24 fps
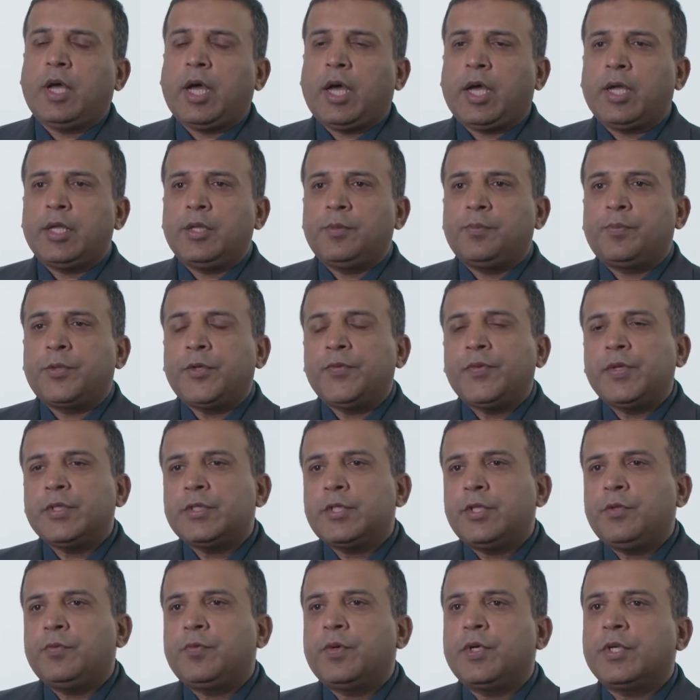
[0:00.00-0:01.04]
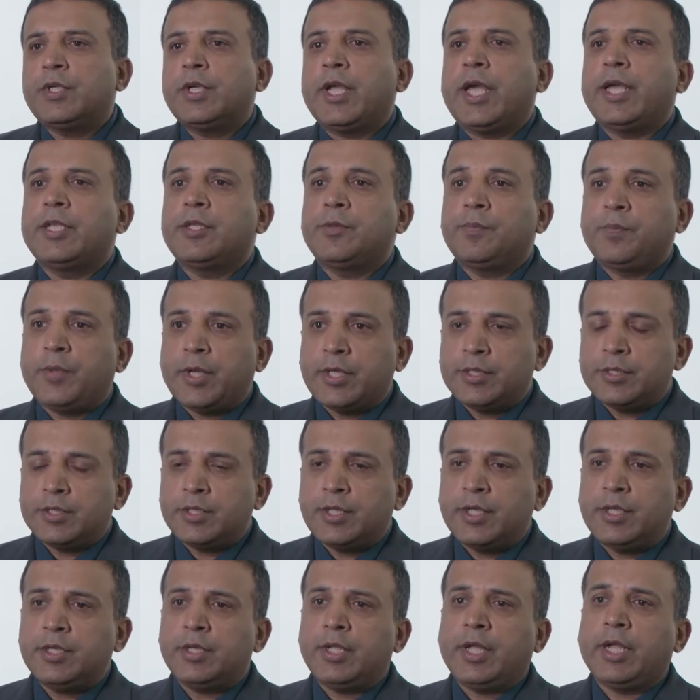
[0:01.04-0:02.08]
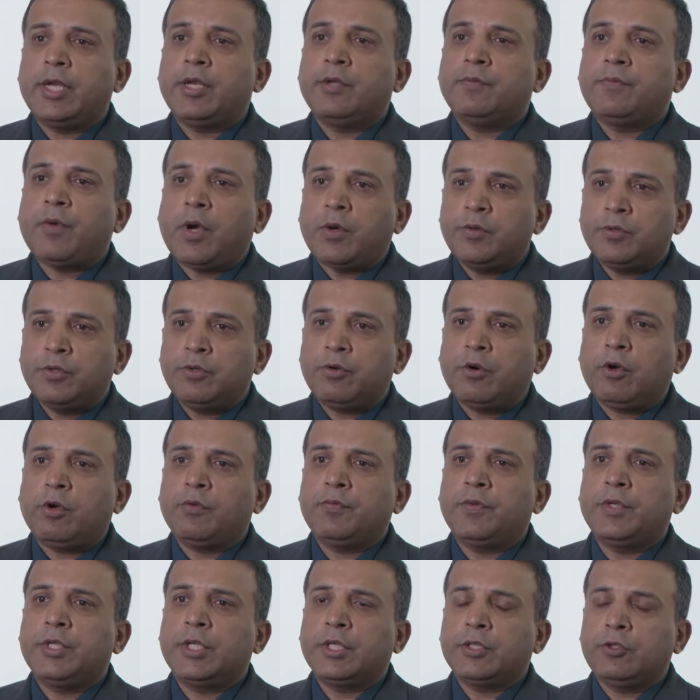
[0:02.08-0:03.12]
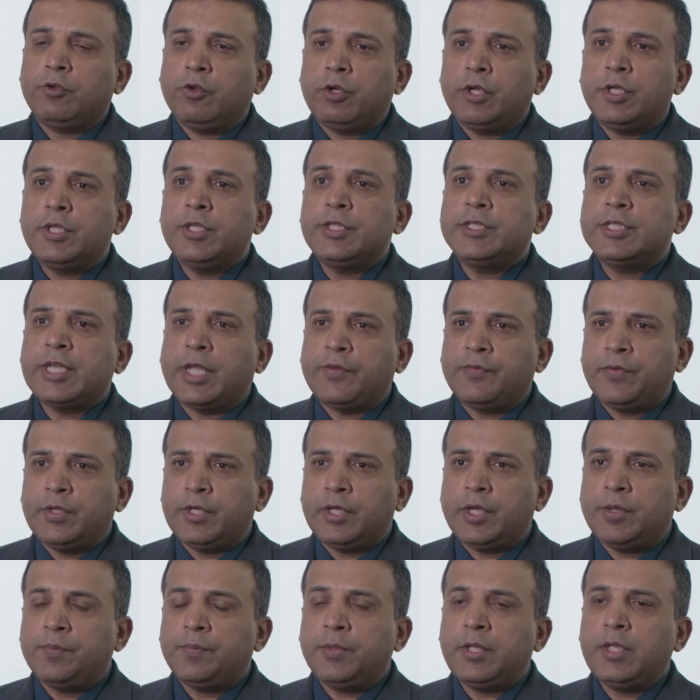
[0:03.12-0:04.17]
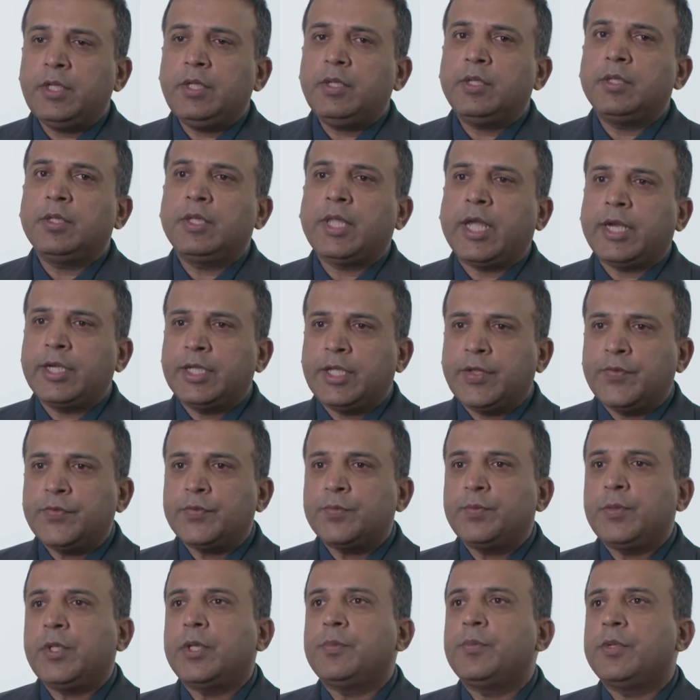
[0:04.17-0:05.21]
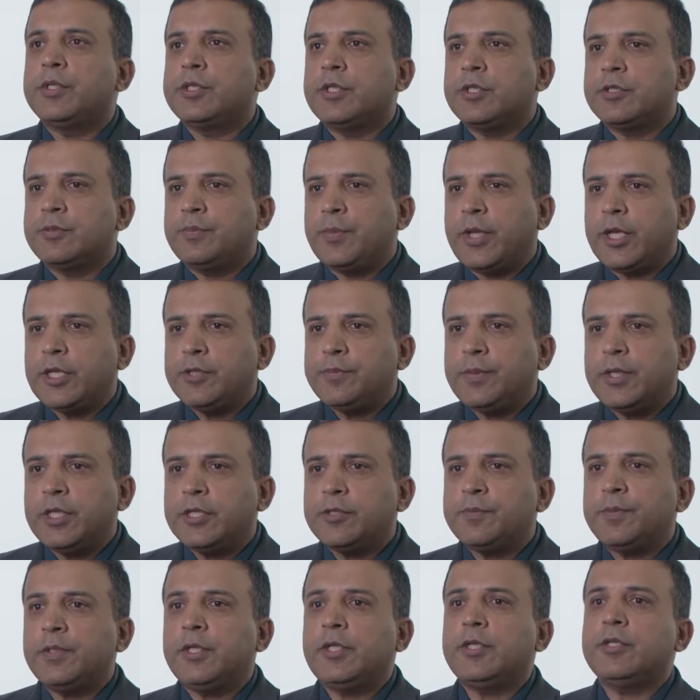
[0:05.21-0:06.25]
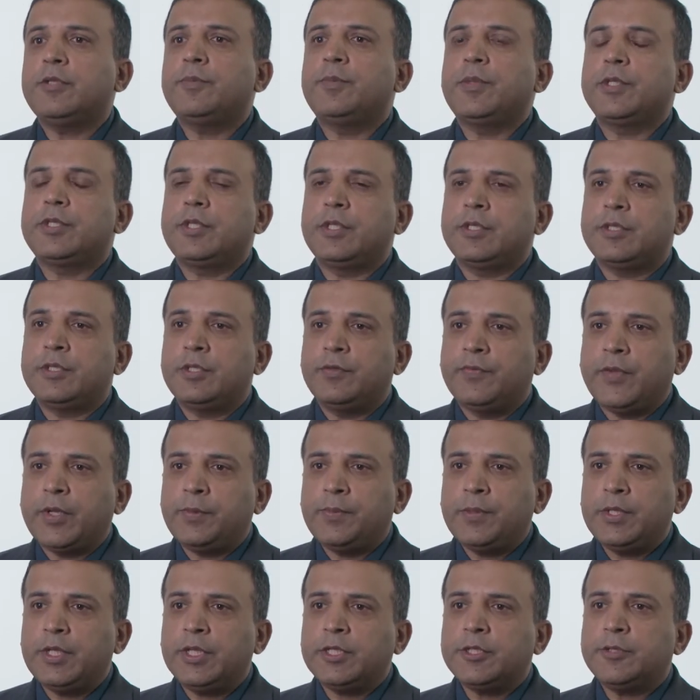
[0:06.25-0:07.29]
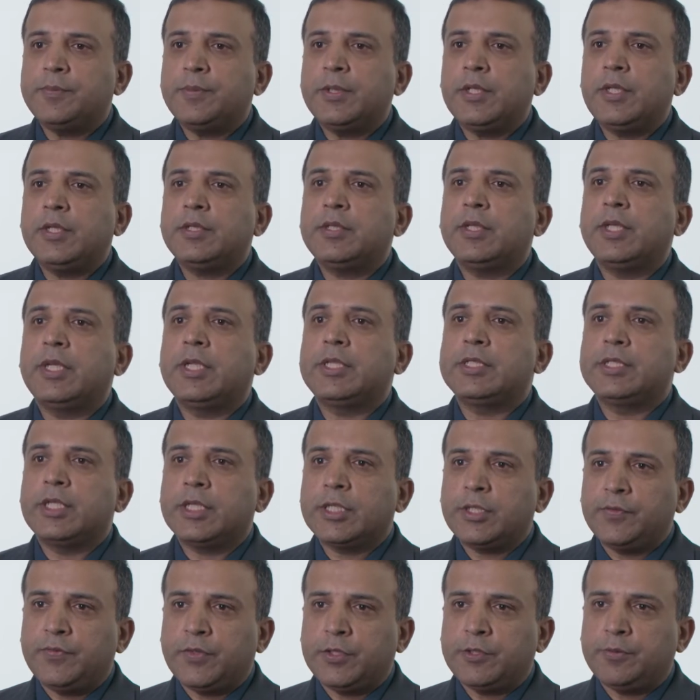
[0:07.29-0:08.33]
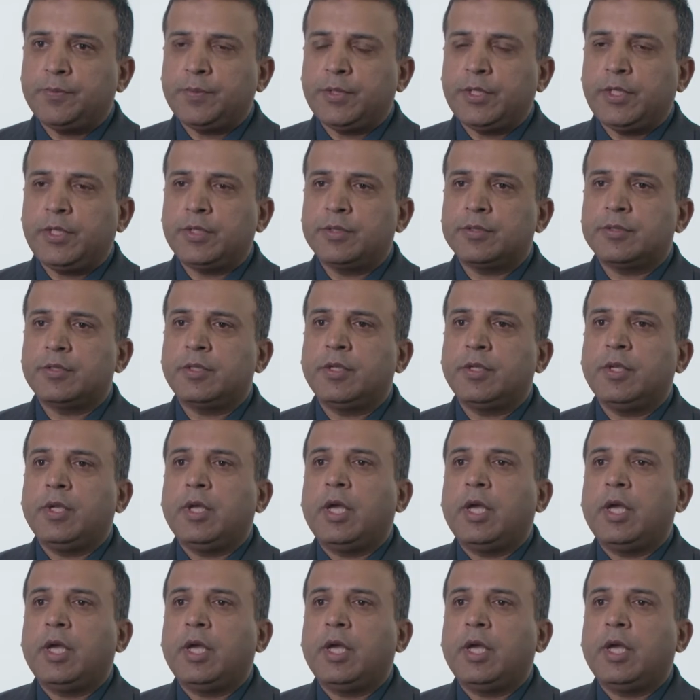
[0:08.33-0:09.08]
I previously worked as a president and a founder of a technology staffing company that gives me a business management experience, business development experience, and executive experience.